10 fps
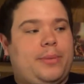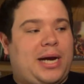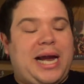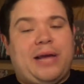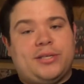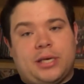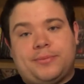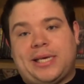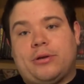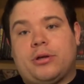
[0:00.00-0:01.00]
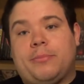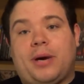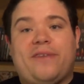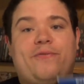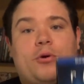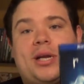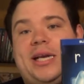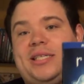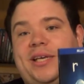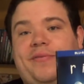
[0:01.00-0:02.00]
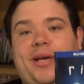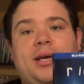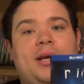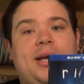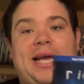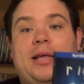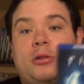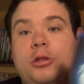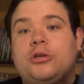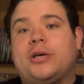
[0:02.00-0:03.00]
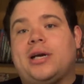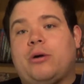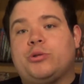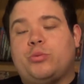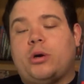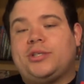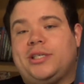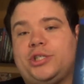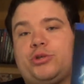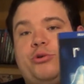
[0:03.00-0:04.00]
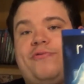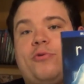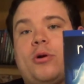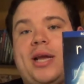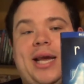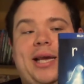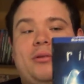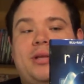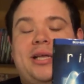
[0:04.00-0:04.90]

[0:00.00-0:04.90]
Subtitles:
I had this upscaled on my 4K TV, and it looked like I was watching true 4K.